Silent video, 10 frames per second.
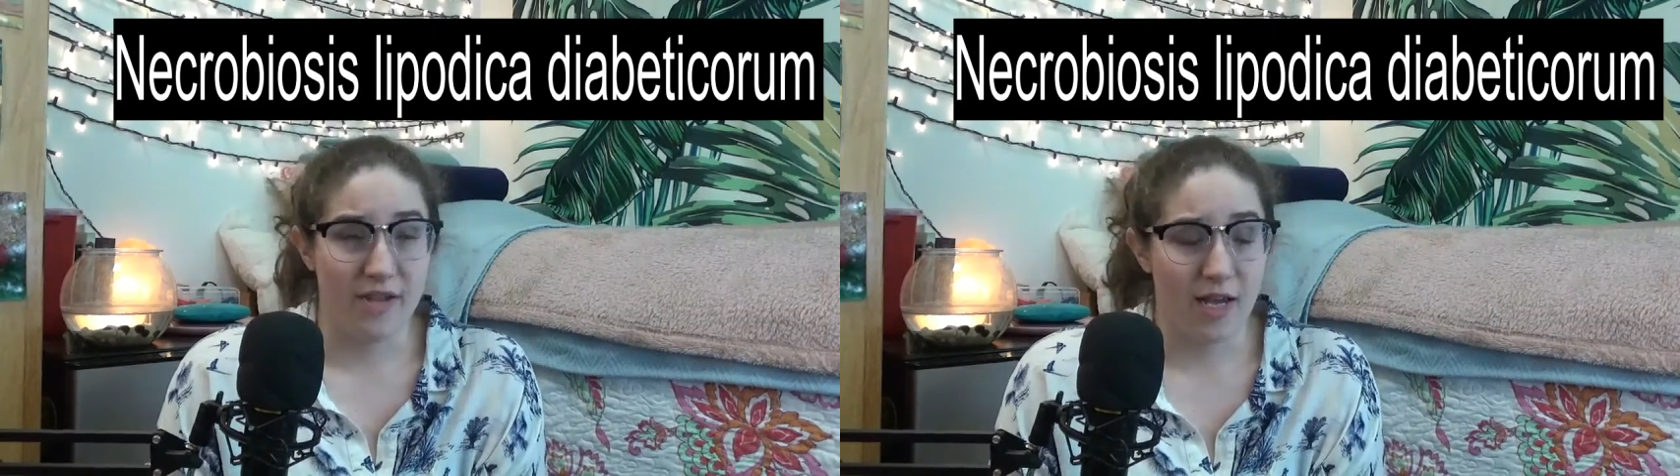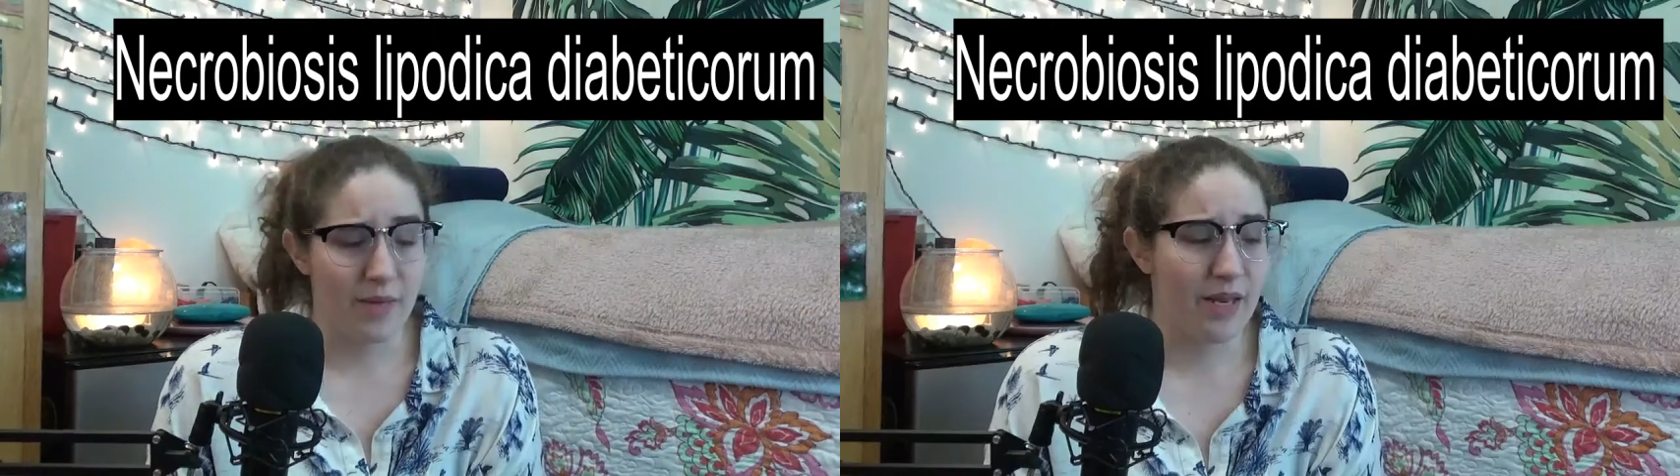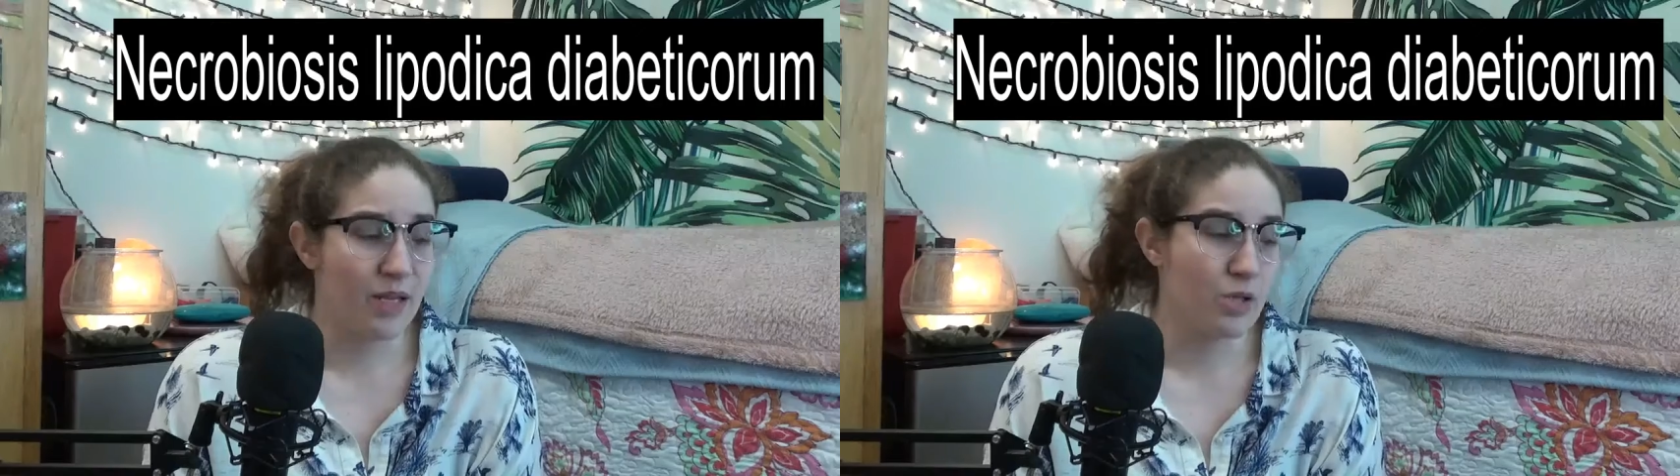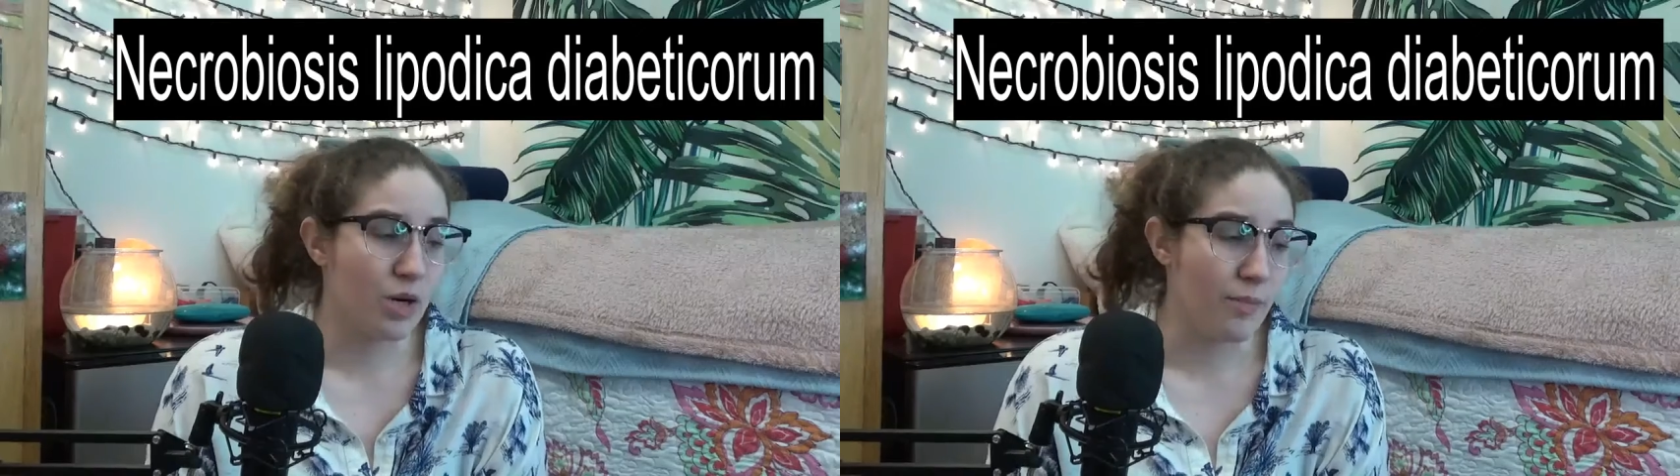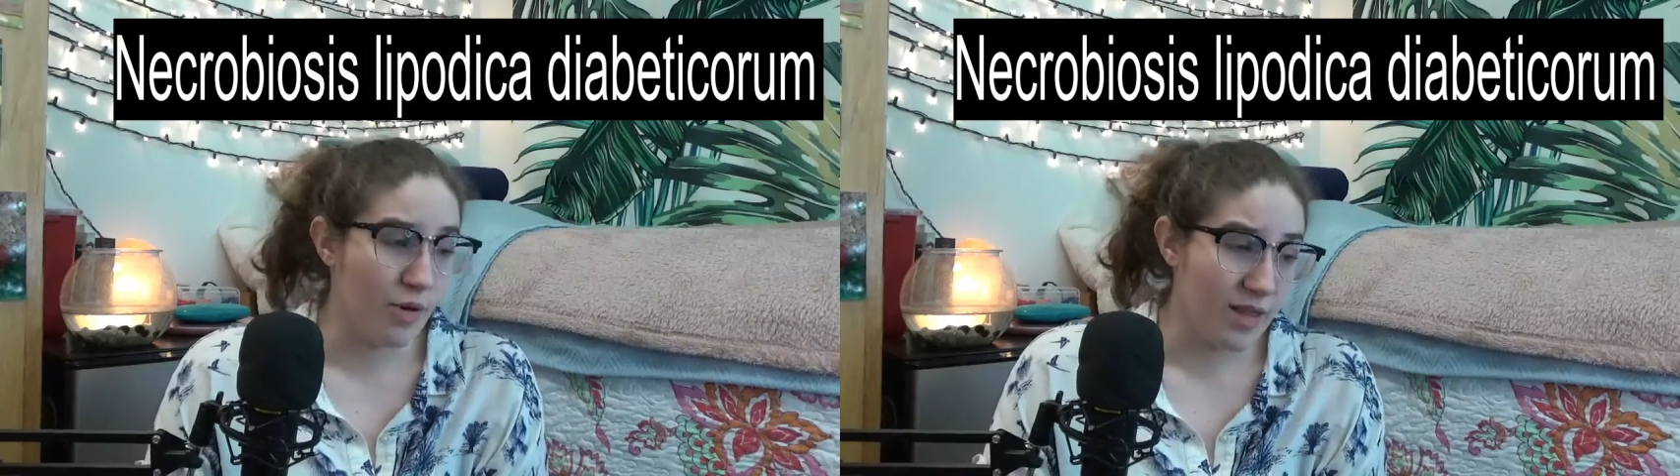diabetes
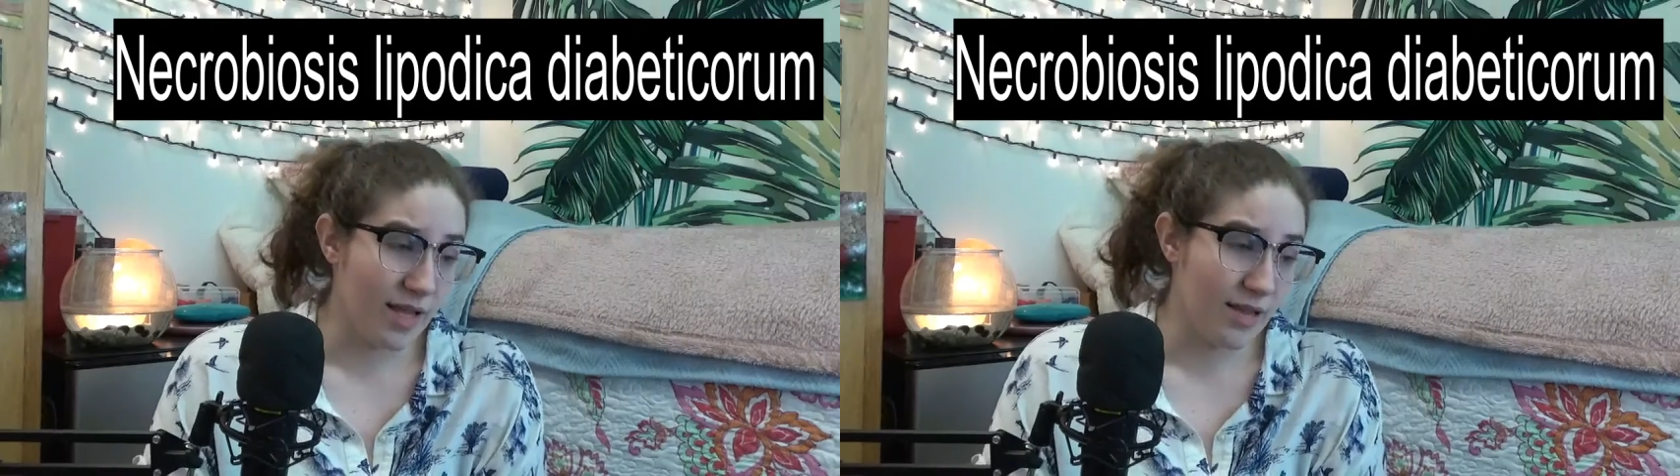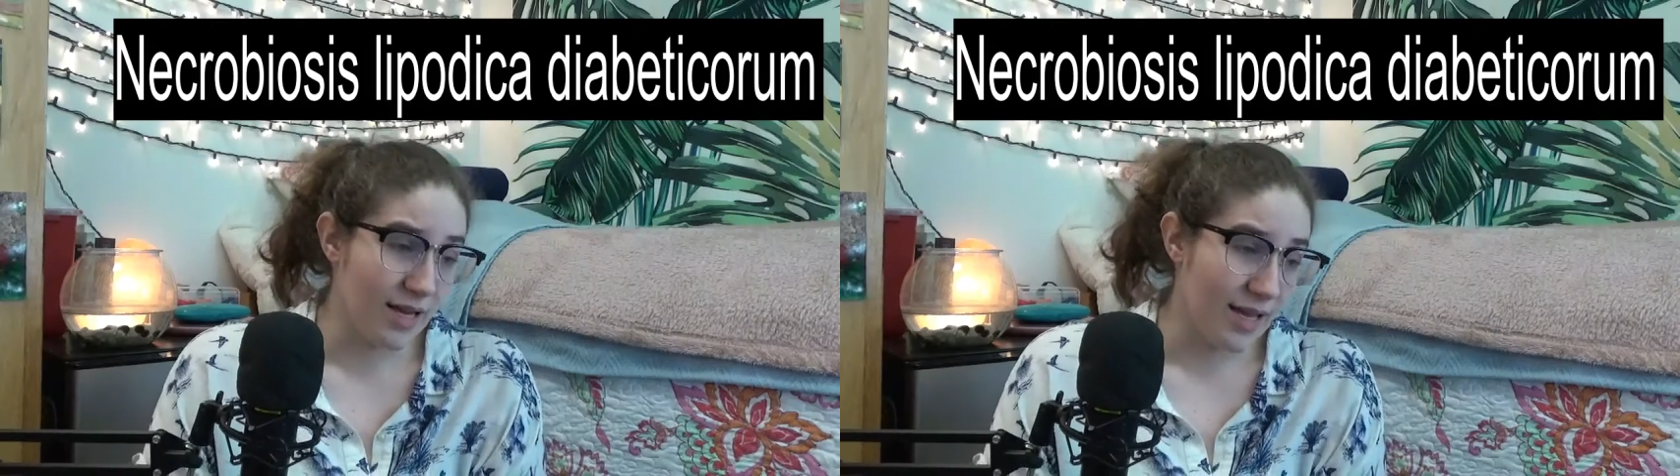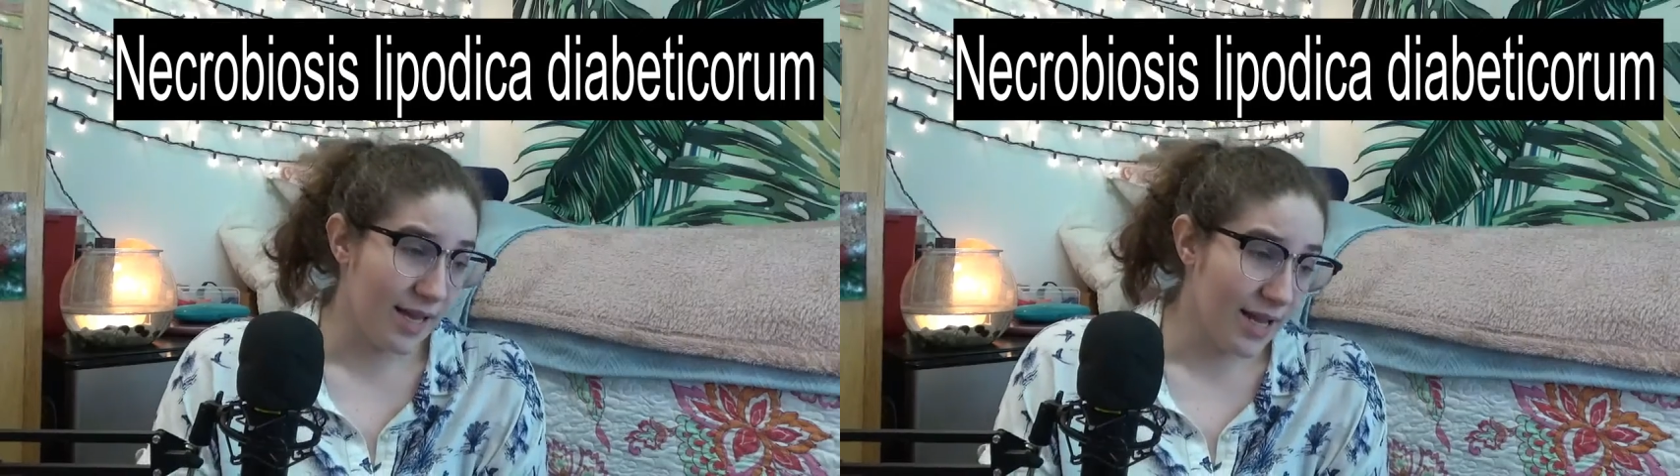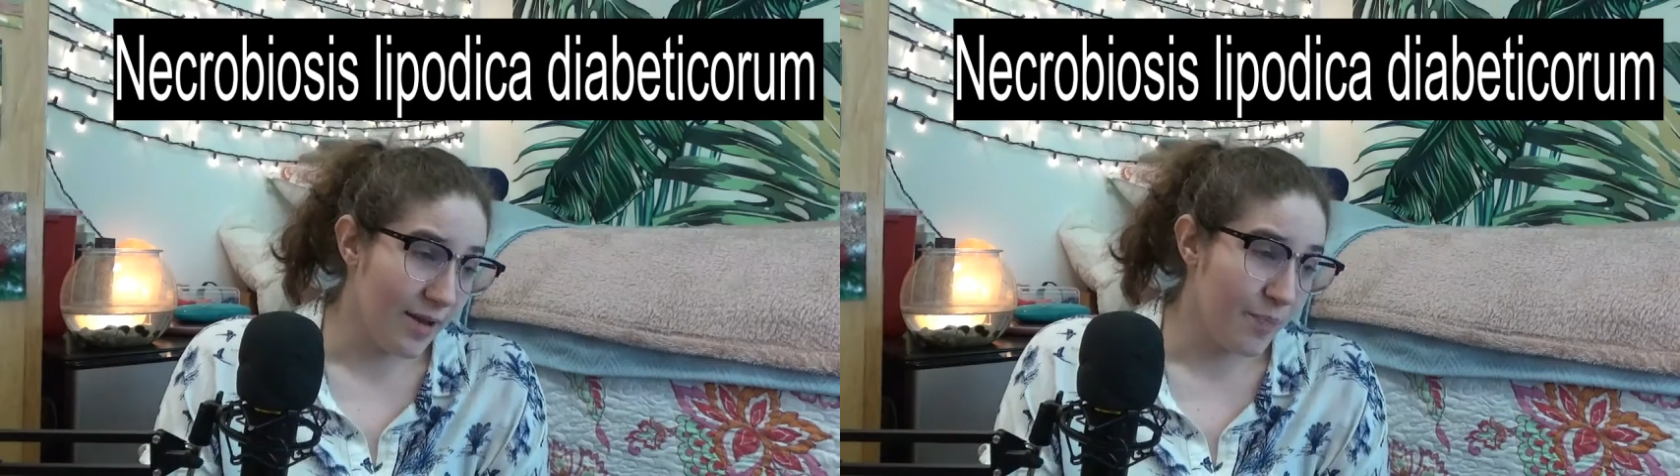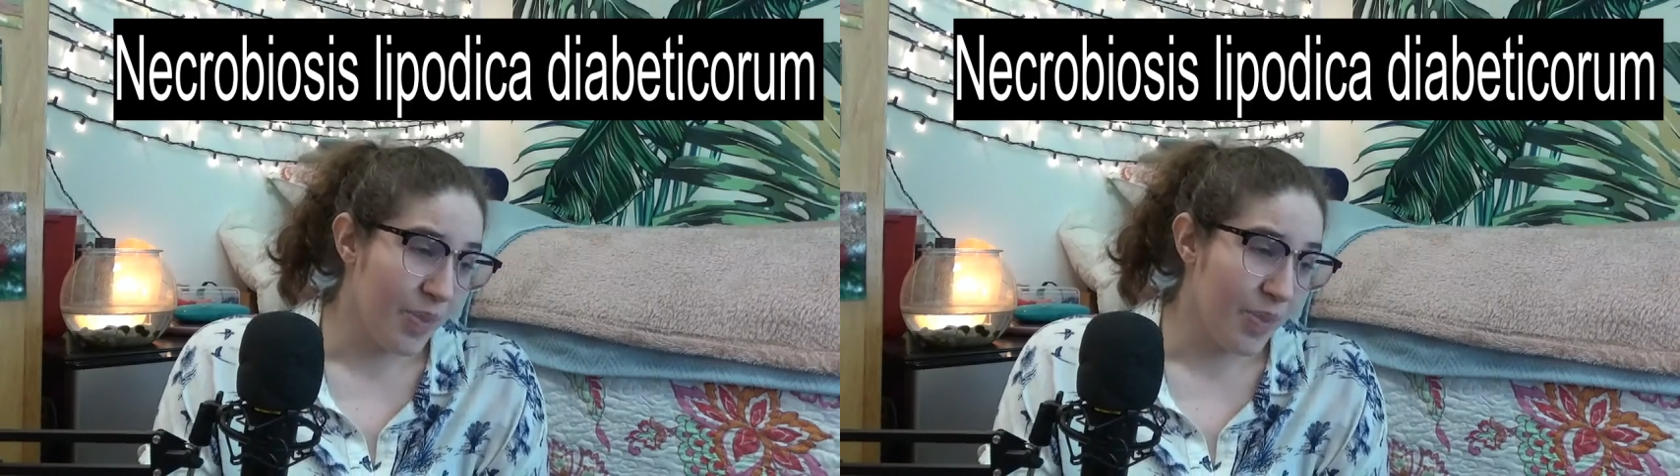are more likely to get it,